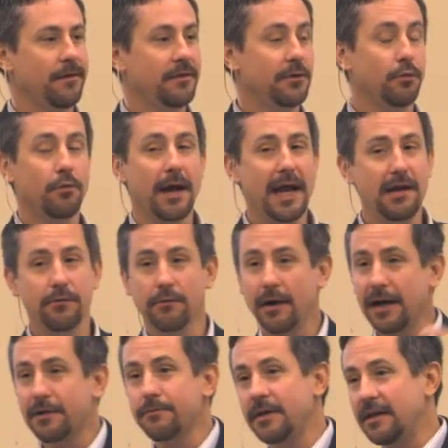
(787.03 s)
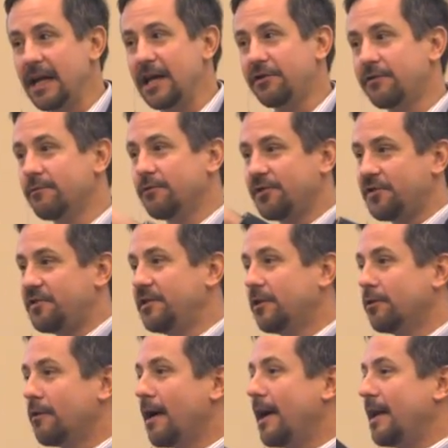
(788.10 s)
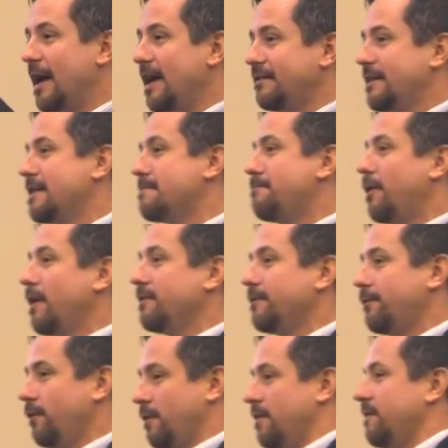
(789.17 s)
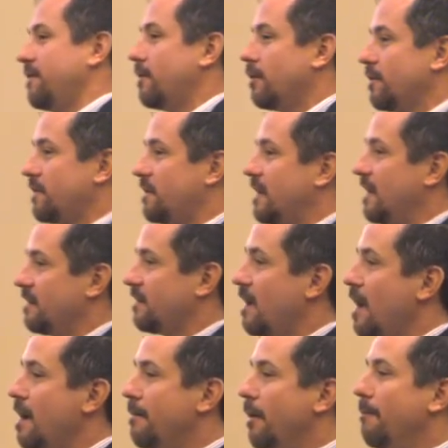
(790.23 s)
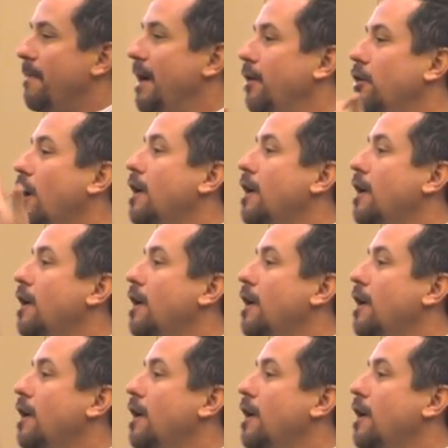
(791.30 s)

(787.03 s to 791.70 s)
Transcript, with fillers: The rate recommendation was still right as a composite for the 0 to 6, but better